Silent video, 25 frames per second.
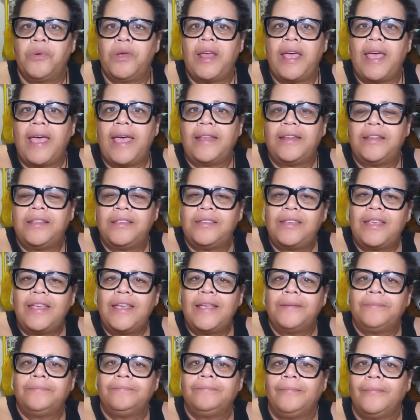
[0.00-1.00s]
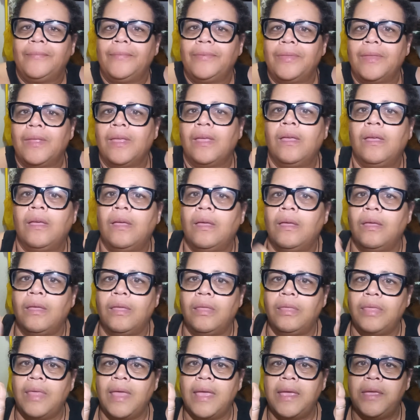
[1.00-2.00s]
what I had to say.
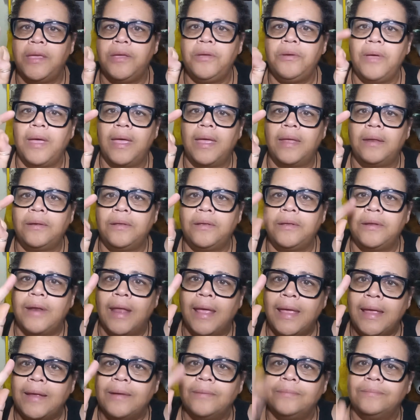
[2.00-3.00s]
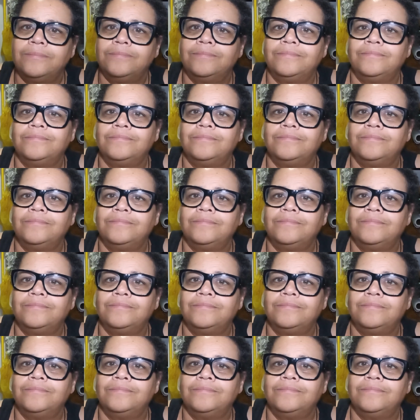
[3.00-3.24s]
Thank you and good night.